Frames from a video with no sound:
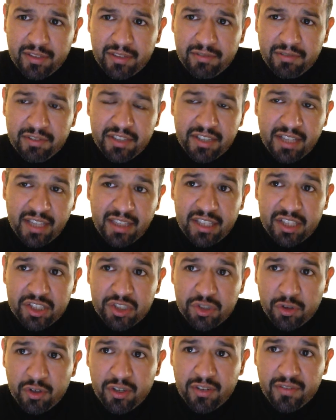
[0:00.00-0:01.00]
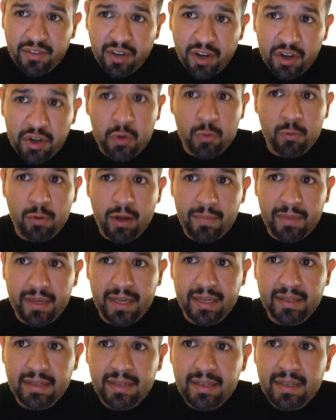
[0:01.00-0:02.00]
It was nothing short of
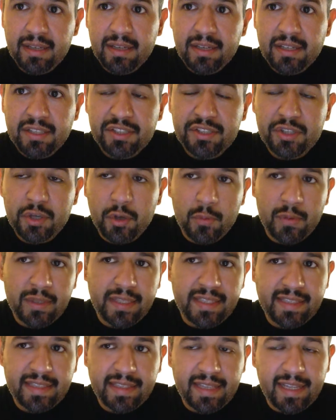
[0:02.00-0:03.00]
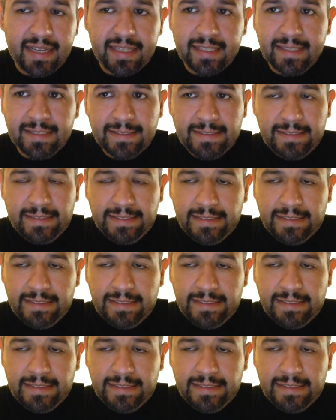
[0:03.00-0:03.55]
underwhelming. So it's like,